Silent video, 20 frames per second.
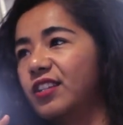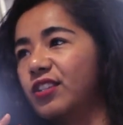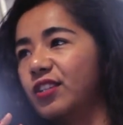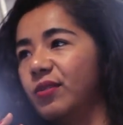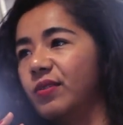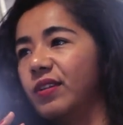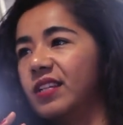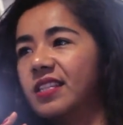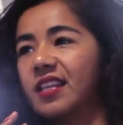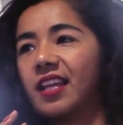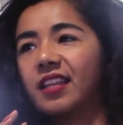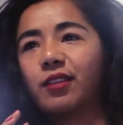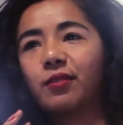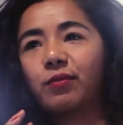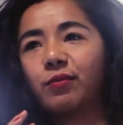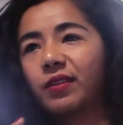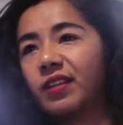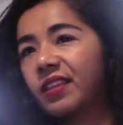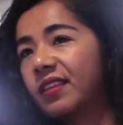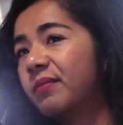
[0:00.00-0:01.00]
So it's at
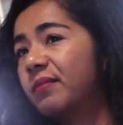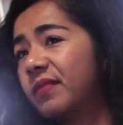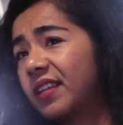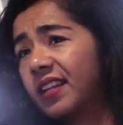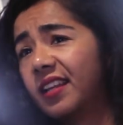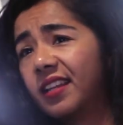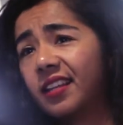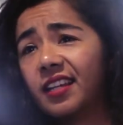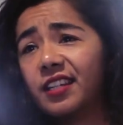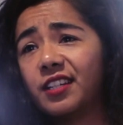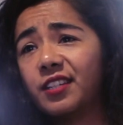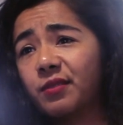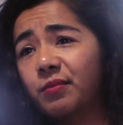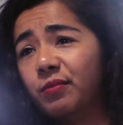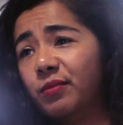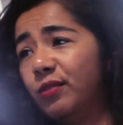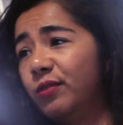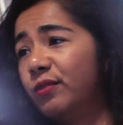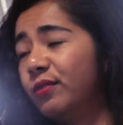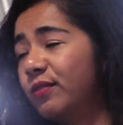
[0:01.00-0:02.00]
the rhythm that I like
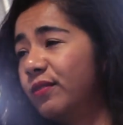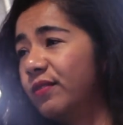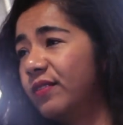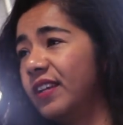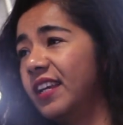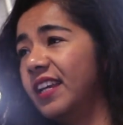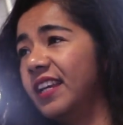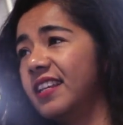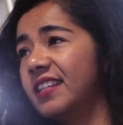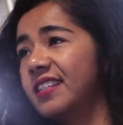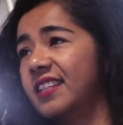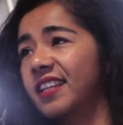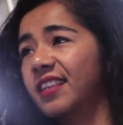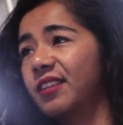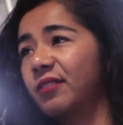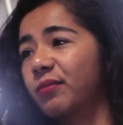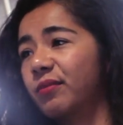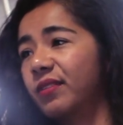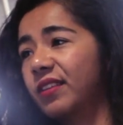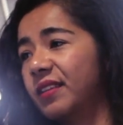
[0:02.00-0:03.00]
to move. It is
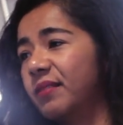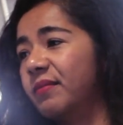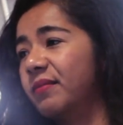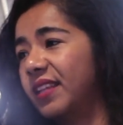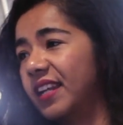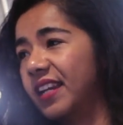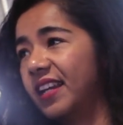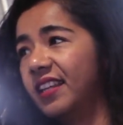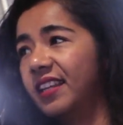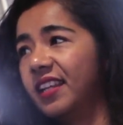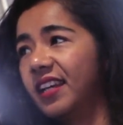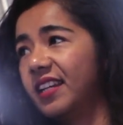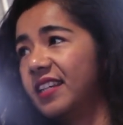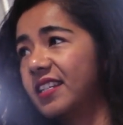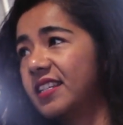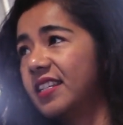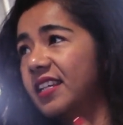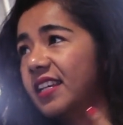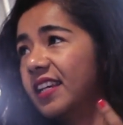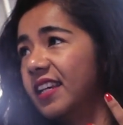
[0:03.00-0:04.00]
at the rhythm that I
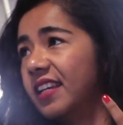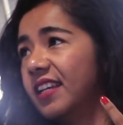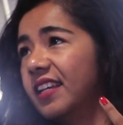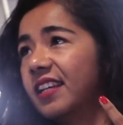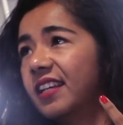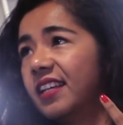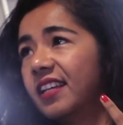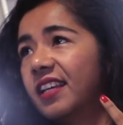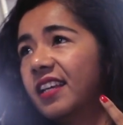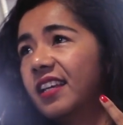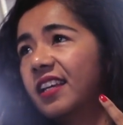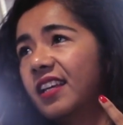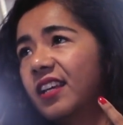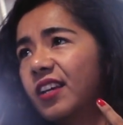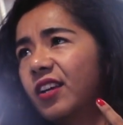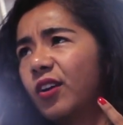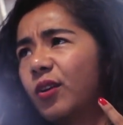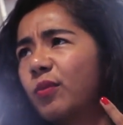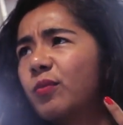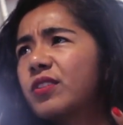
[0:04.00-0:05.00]
like to,
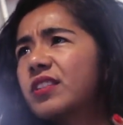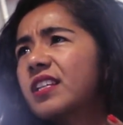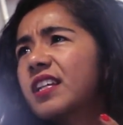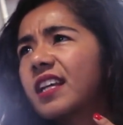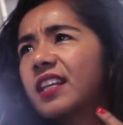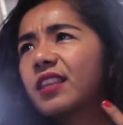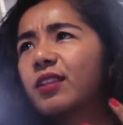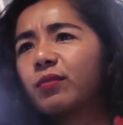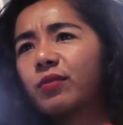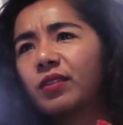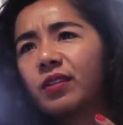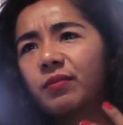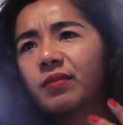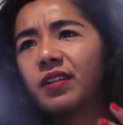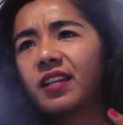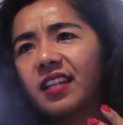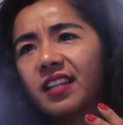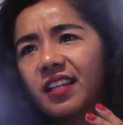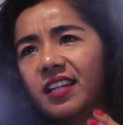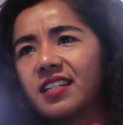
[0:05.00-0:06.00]
almost like at the
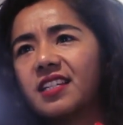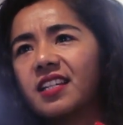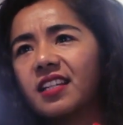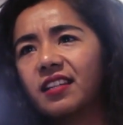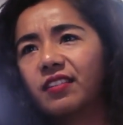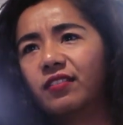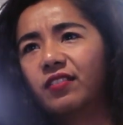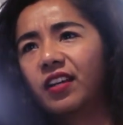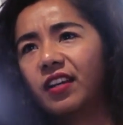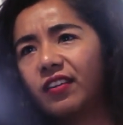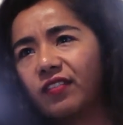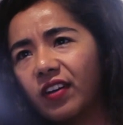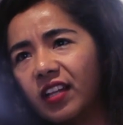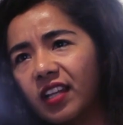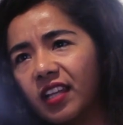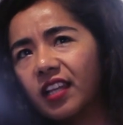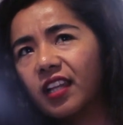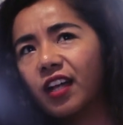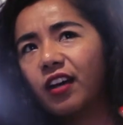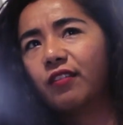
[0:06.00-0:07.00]
rhythm that I like to live life.
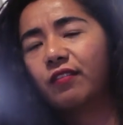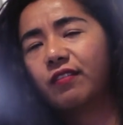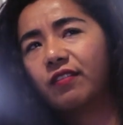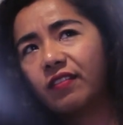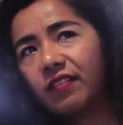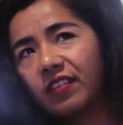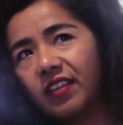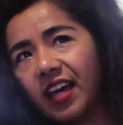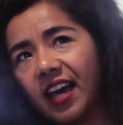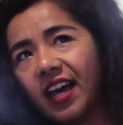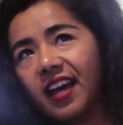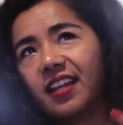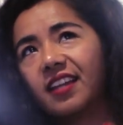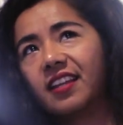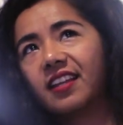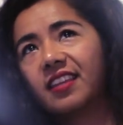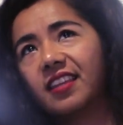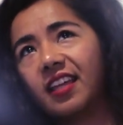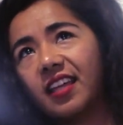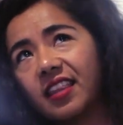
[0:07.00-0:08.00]
I love
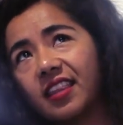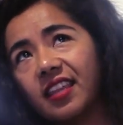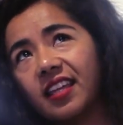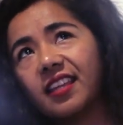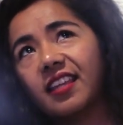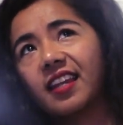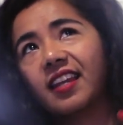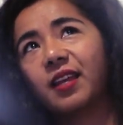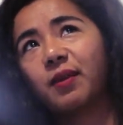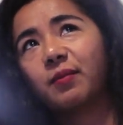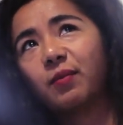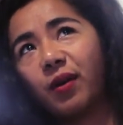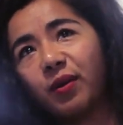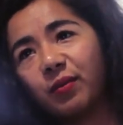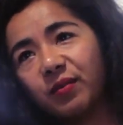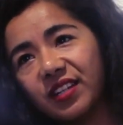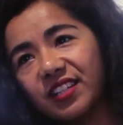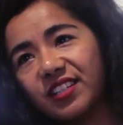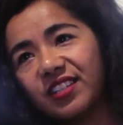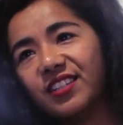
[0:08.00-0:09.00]
that thing that hip
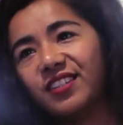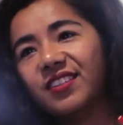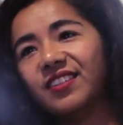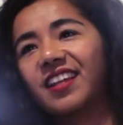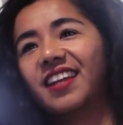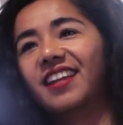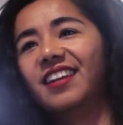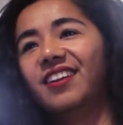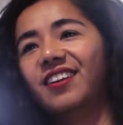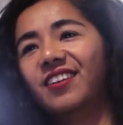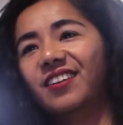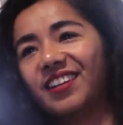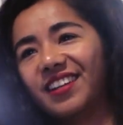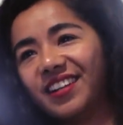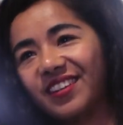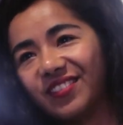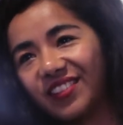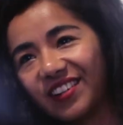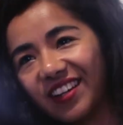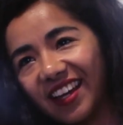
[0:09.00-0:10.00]
hop makes you do, that
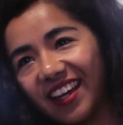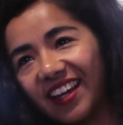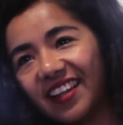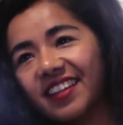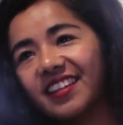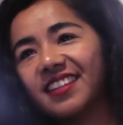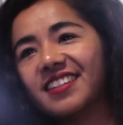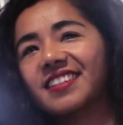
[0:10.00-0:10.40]
nodding of your head.